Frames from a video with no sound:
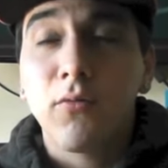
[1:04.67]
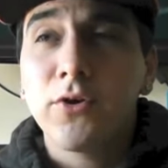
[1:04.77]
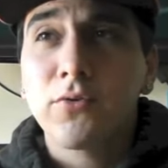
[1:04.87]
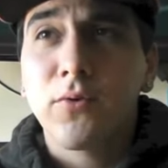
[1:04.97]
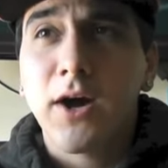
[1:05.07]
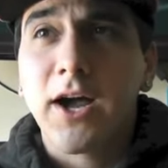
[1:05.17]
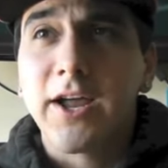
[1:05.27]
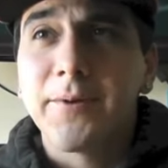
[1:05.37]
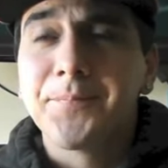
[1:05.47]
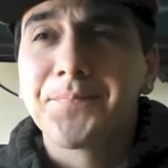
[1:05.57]
I wonder
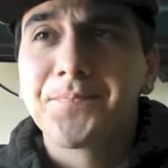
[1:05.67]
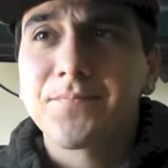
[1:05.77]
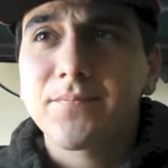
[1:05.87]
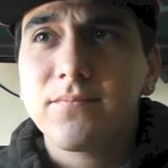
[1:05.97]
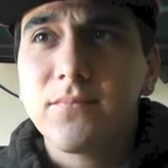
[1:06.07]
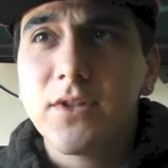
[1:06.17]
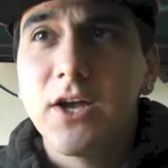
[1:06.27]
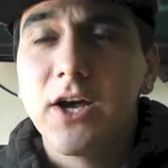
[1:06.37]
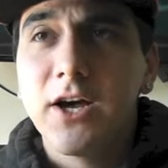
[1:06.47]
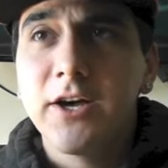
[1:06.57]
why.
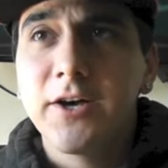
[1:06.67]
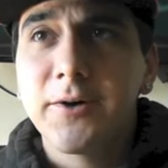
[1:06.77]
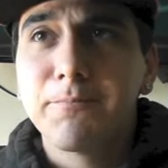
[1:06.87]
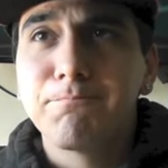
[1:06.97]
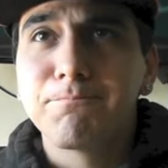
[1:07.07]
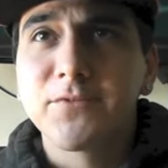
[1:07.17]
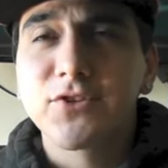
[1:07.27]
Um,